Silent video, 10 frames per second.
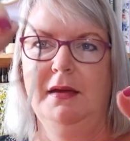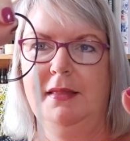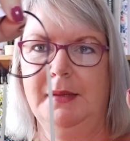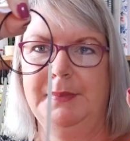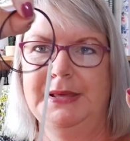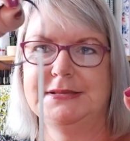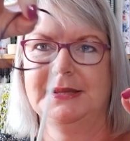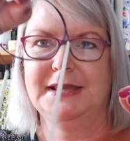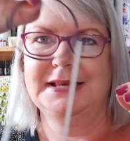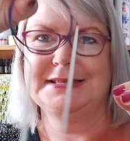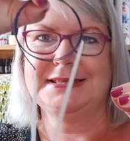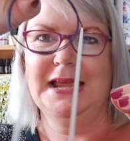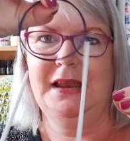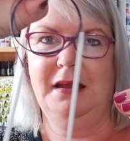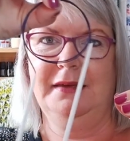that means that they
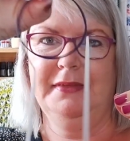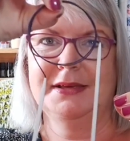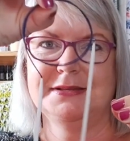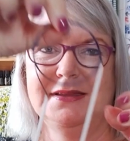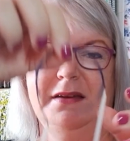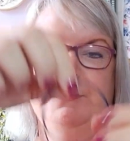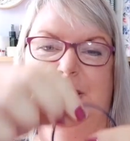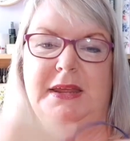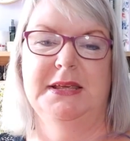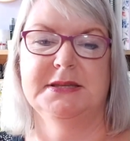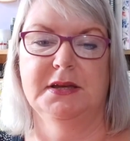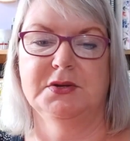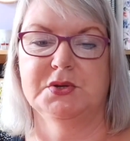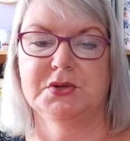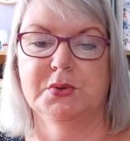stay like this and they're a bit easier
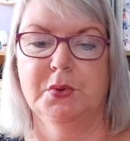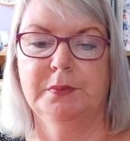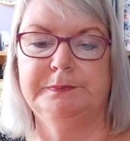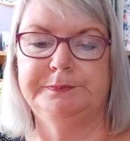to store